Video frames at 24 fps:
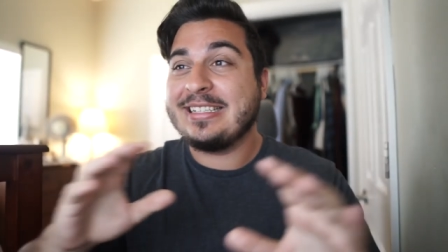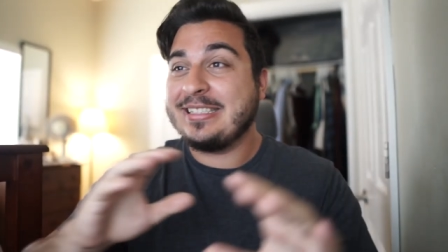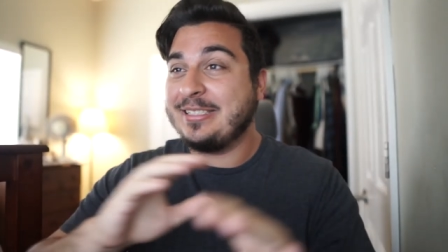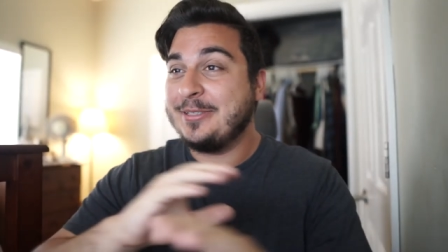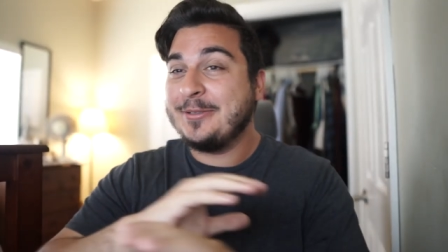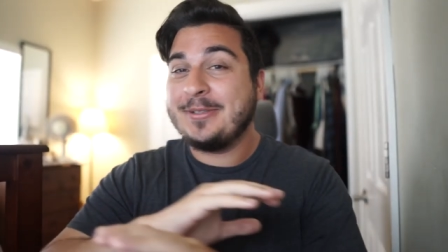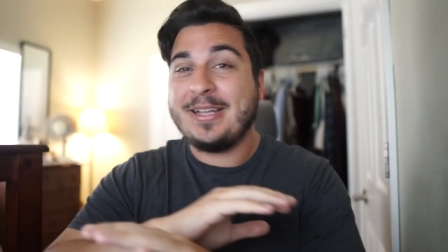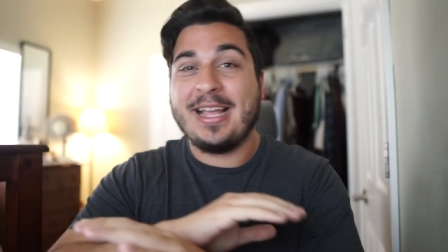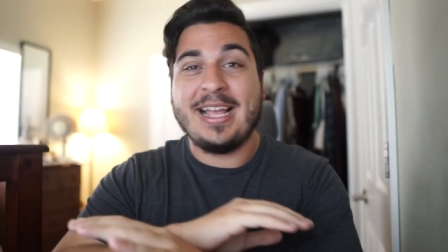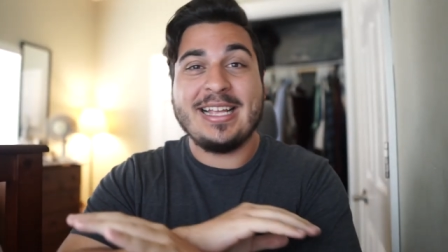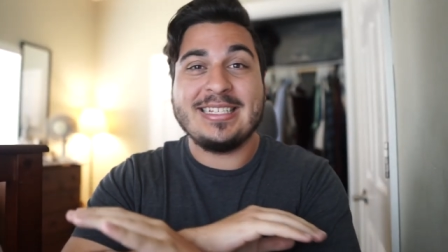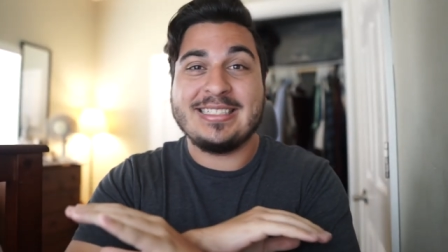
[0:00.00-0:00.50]

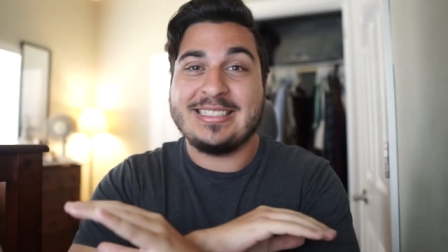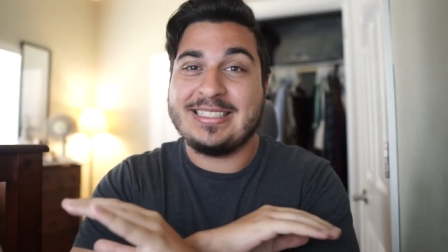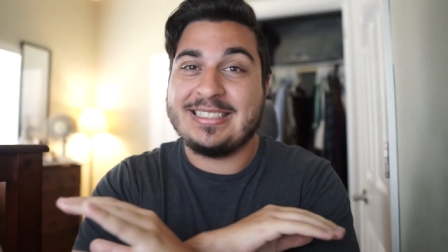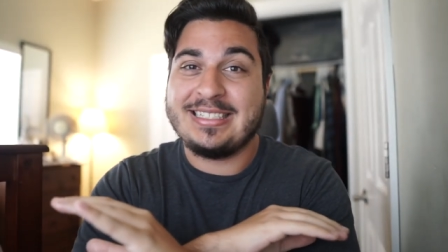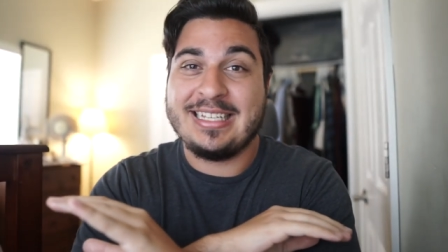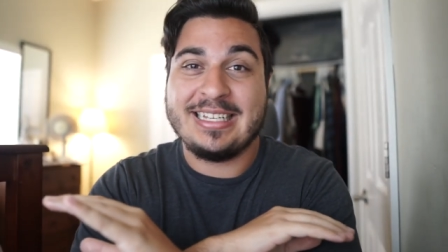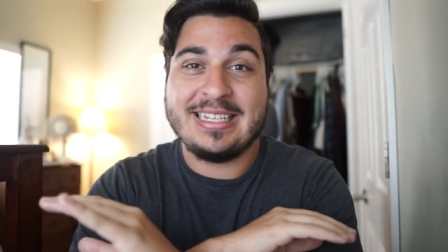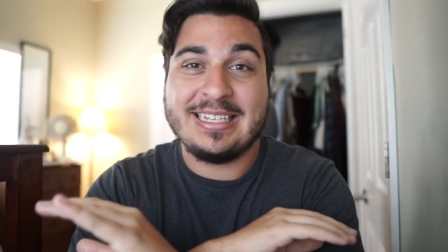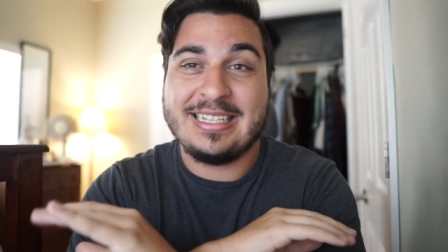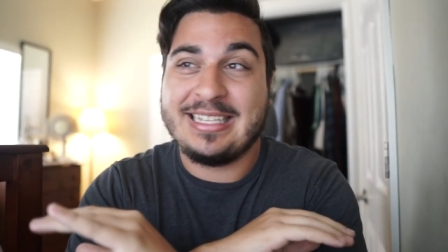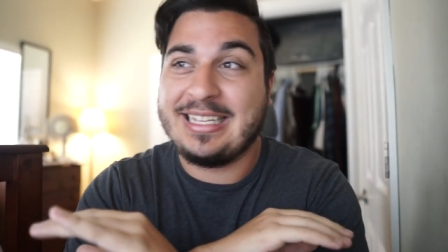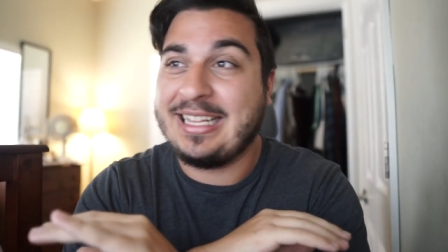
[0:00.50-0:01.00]
You guys
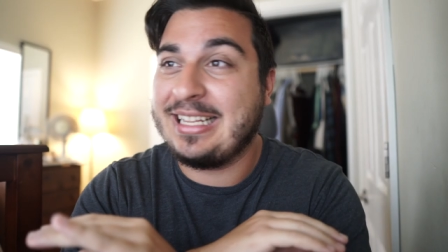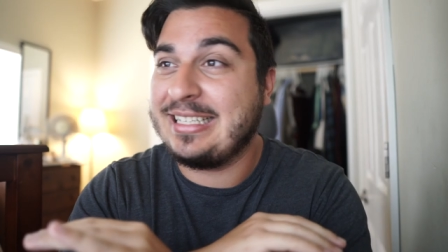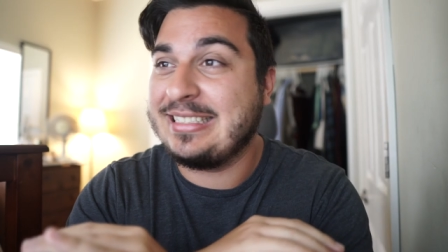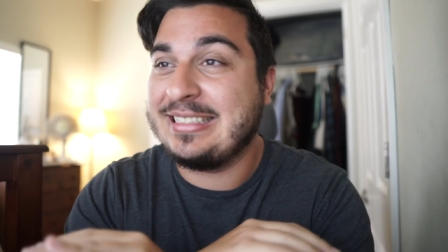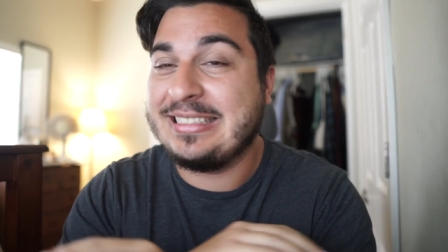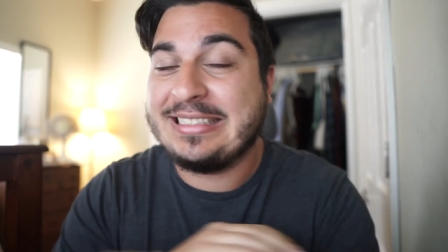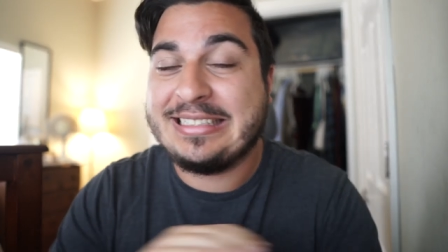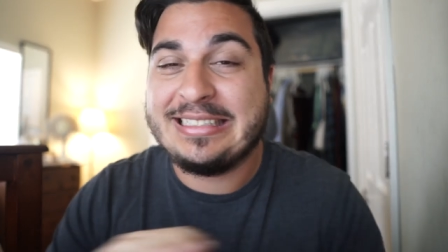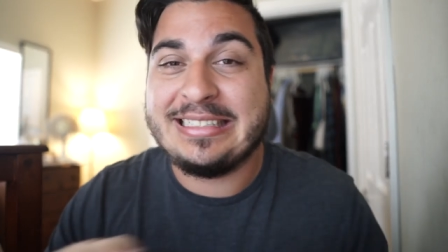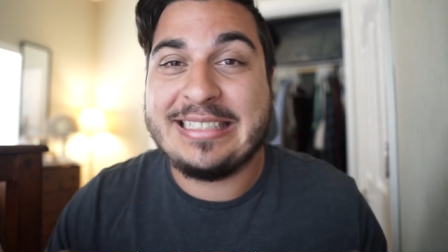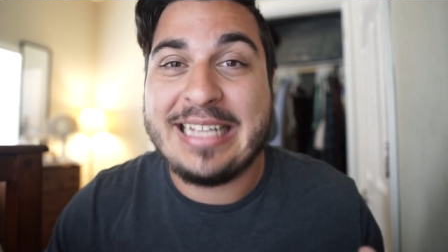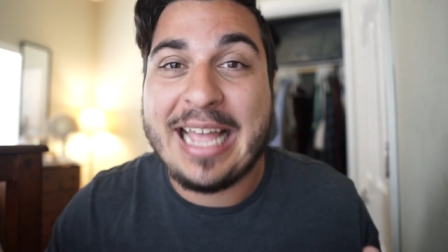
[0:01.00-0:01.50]
did
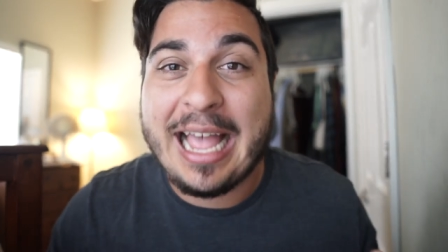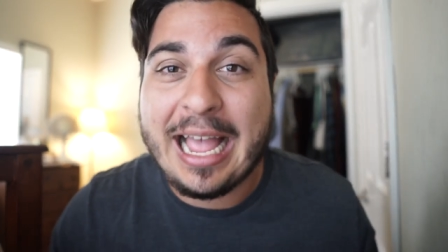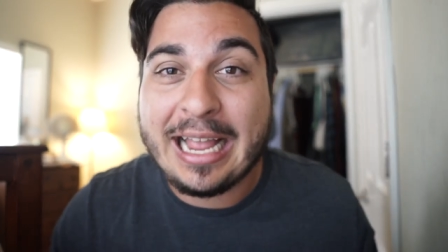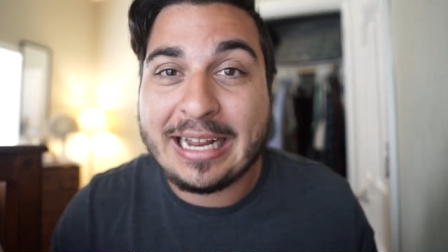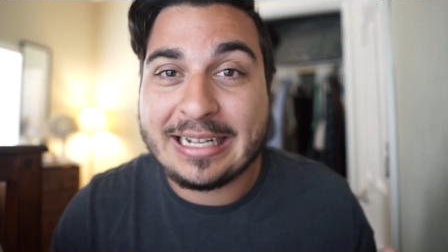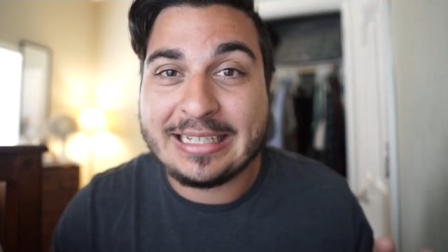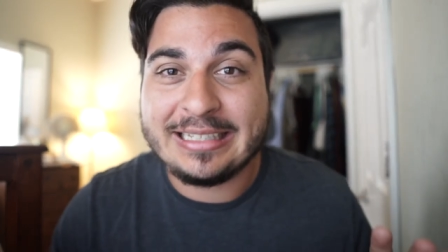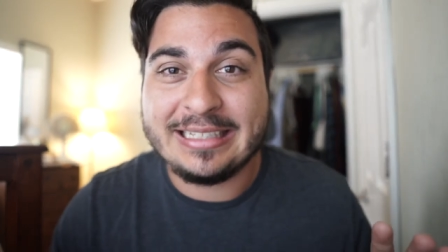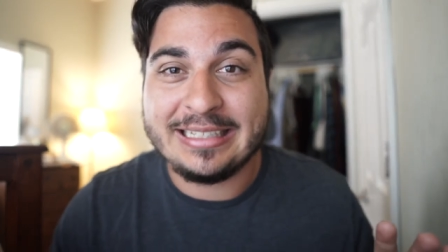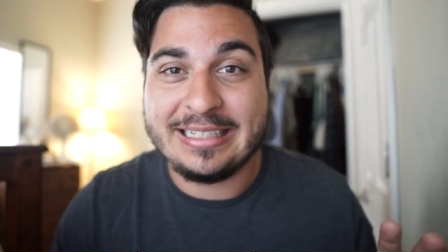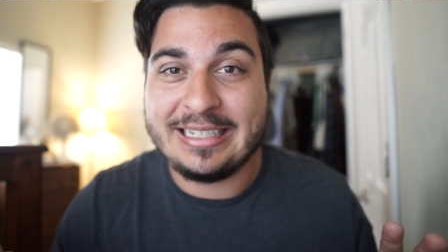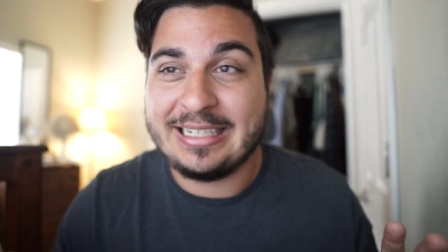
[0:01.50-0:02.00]

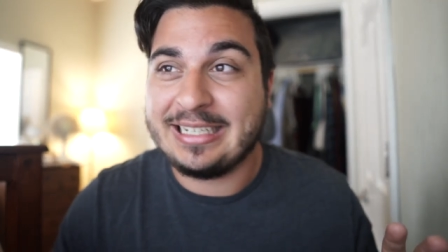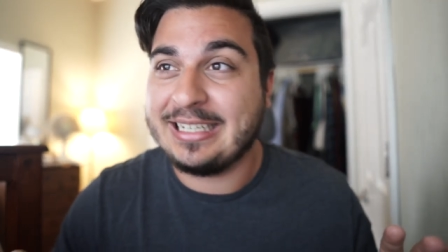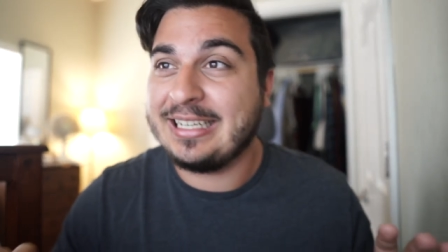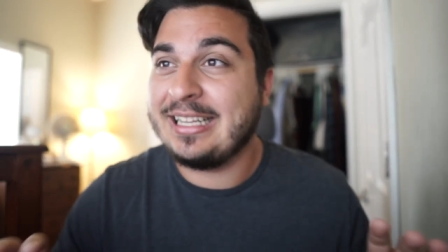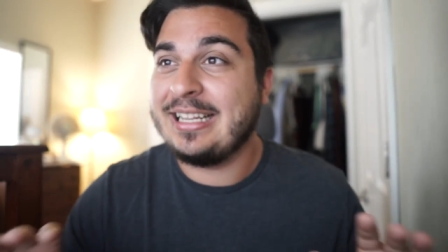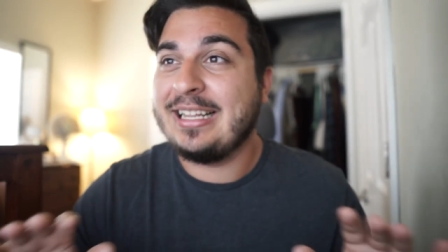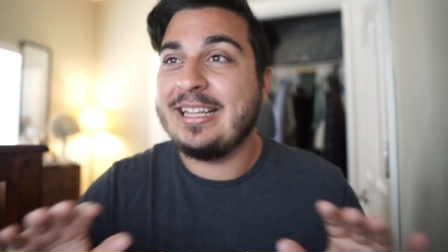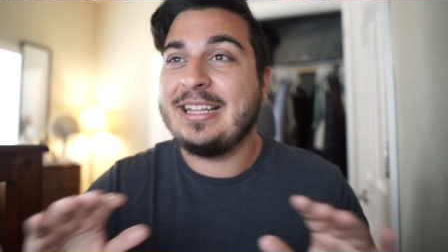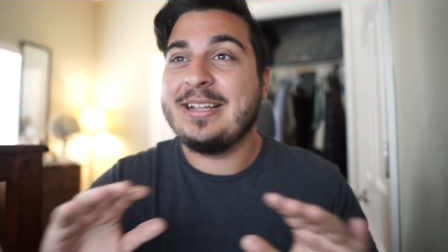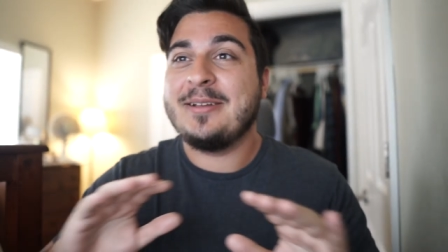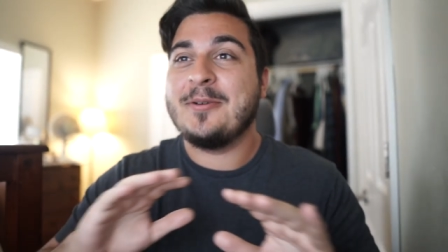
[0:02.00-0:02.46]
exactly